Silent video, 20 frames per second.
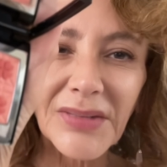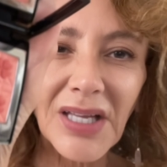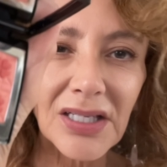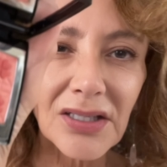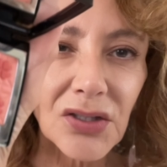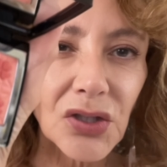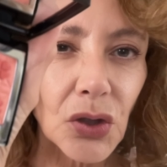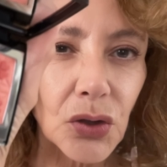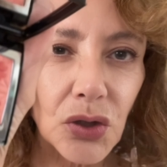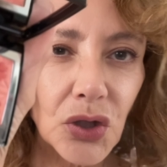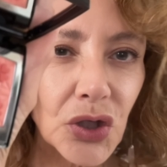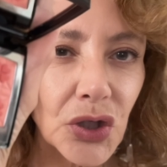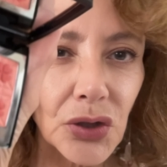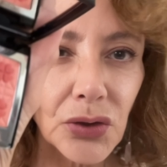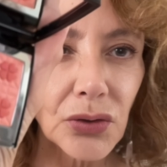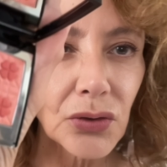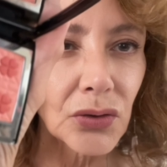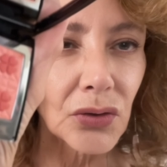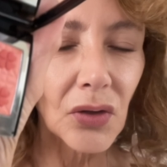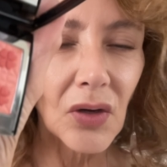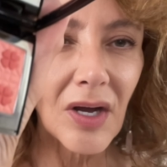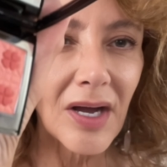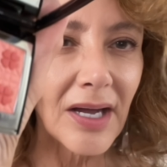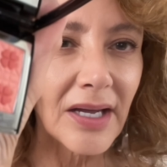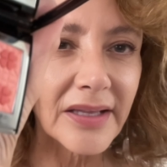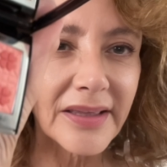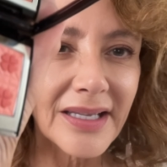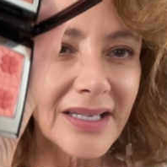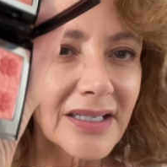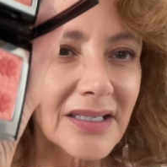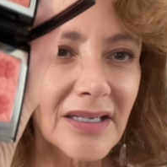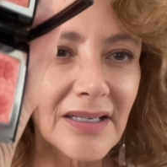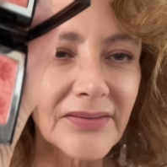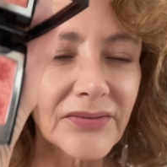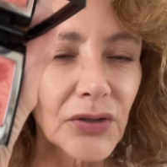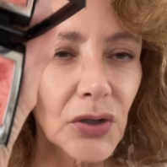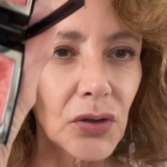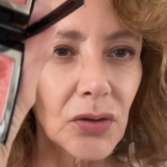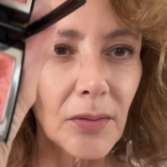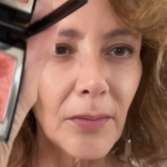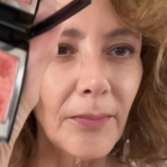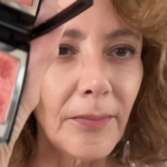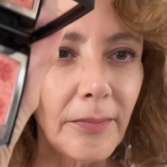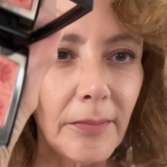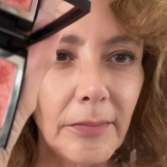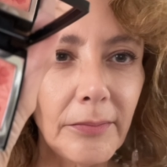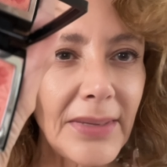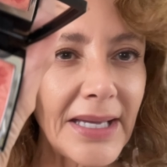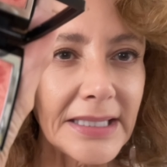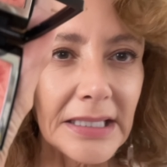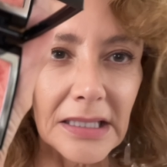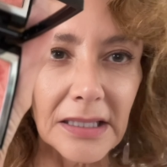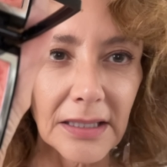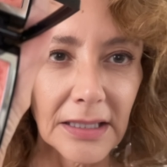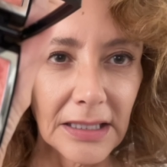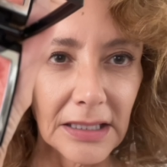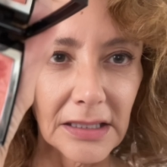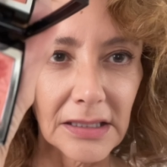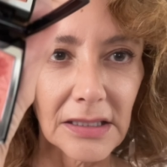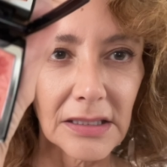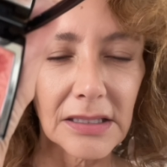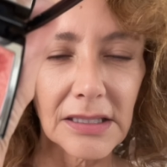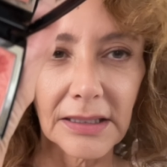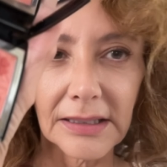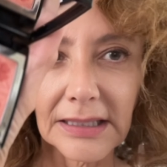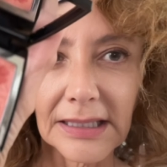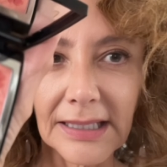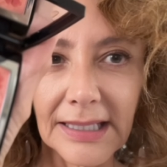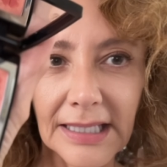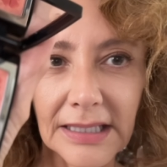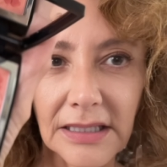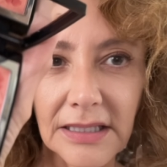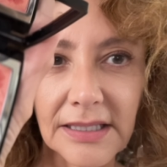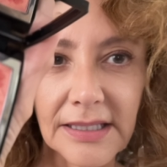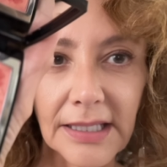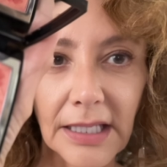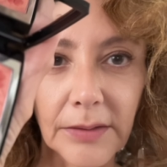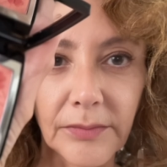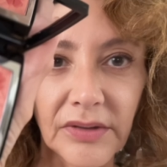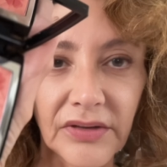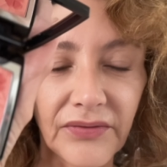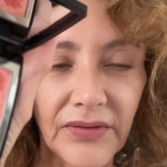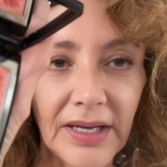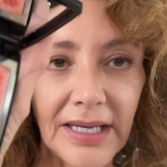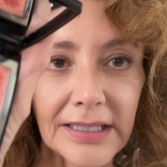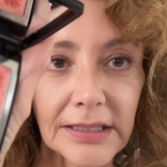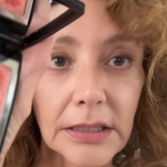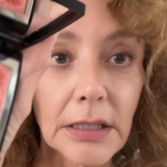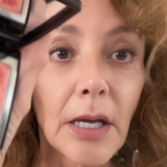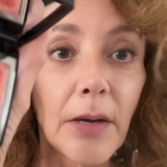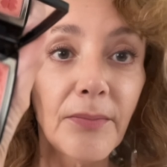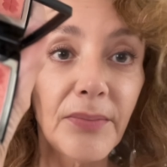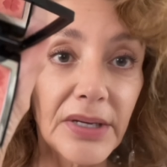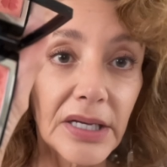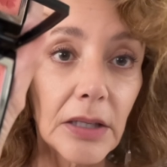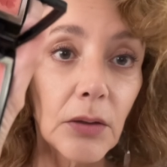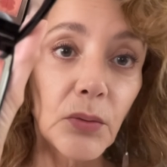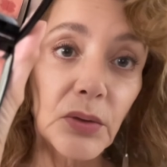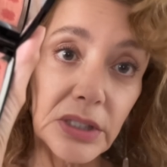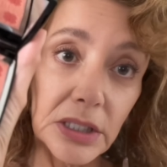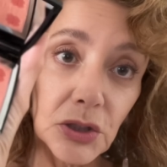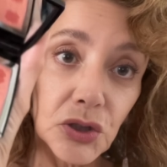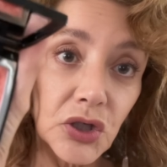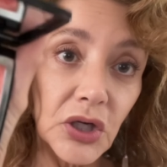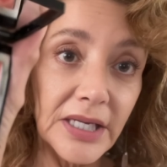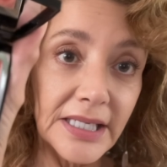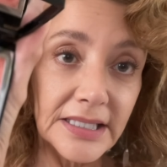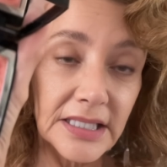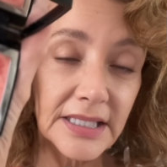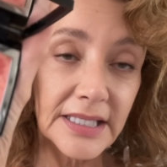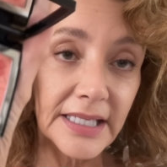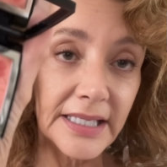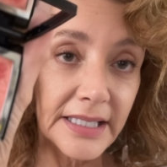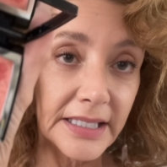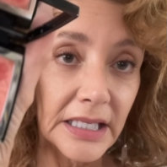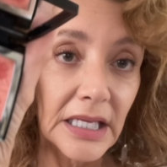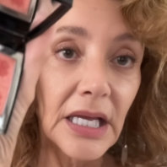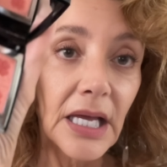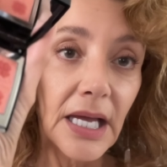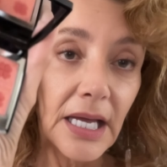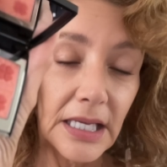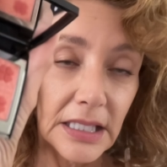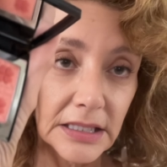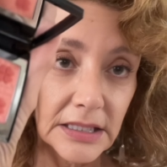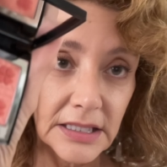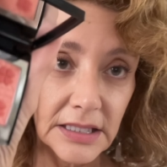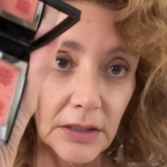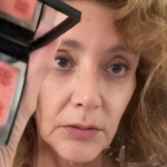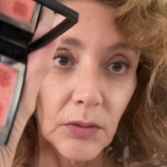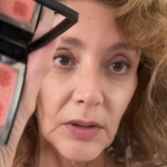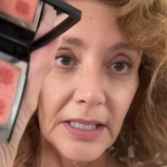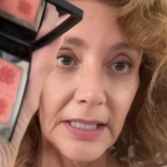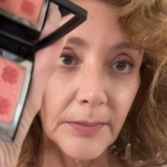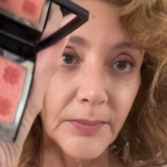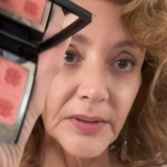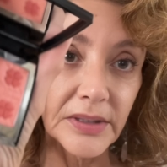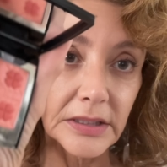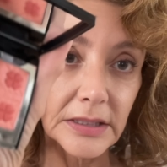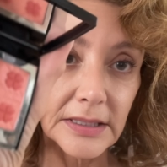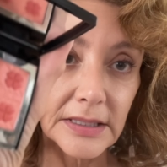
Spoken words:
Not sure. I think I've got many things that can get the same effect, but we're going to try it today and see what happens.